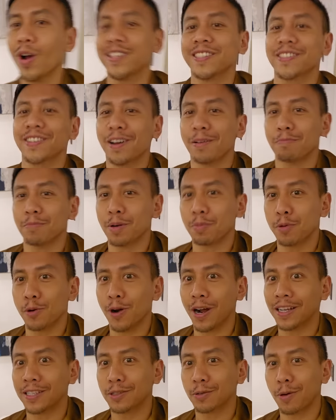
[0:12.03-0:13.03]
What's up,
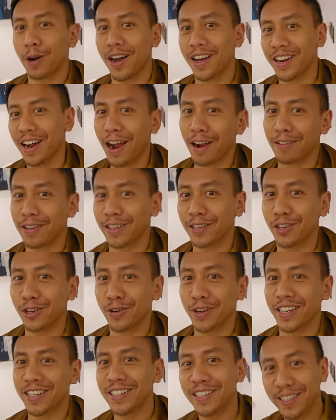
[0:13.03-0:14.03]
Mabuhay squad? How are you
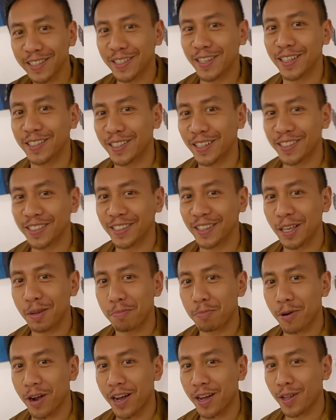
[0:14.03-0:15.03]
doing? Did you
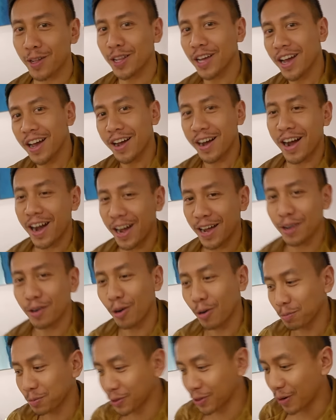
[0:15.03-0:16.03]
sleep well? I
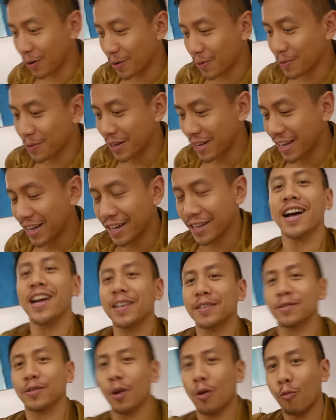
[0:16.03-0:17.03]
hope so.
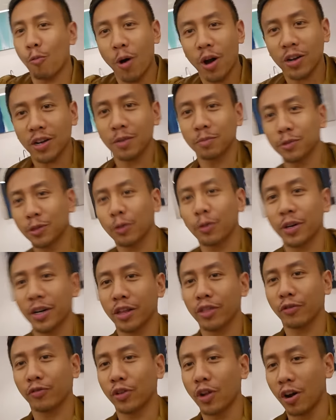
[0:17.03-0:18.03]
Guys, welcome to
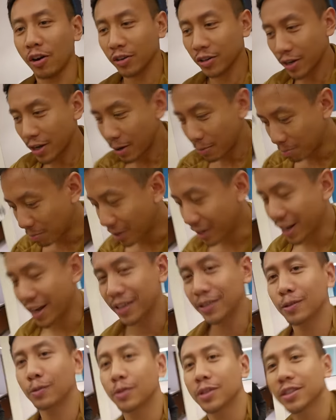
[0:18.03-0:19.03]
another vlog. But
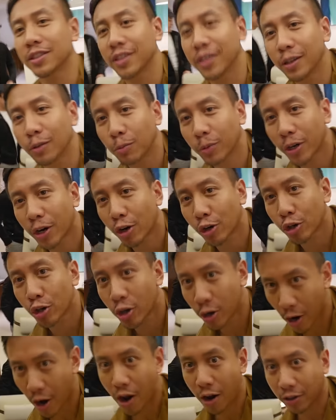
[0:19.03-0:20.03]
as you can see, we are
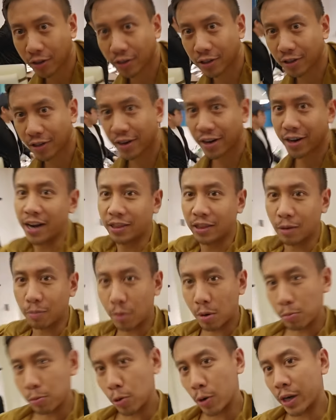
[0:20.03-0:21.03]
not at the
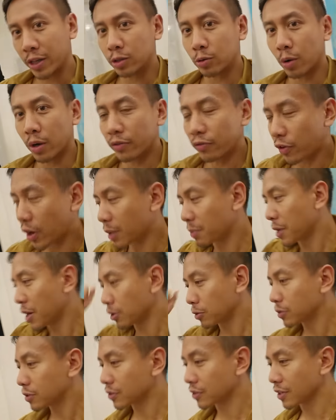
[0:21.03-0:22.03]
Mabuhay squad
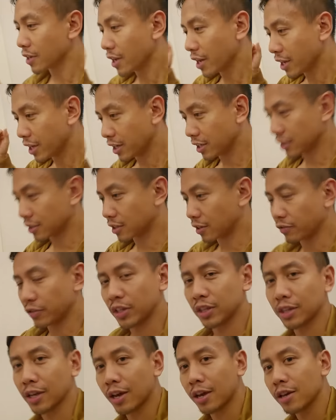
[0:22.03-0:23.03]
farmhouse in
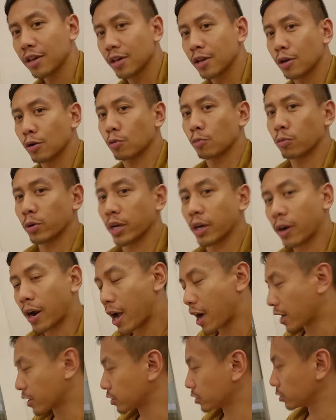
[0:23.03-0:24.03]
Cavite. We
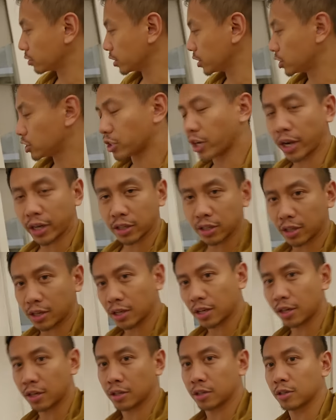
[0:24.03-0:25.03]
are actually checked
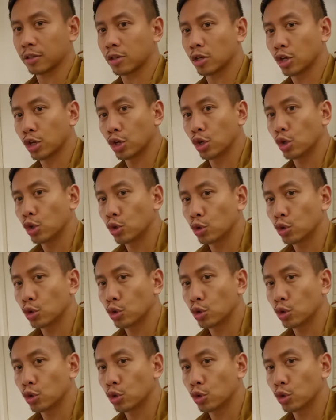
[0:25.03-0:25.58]
in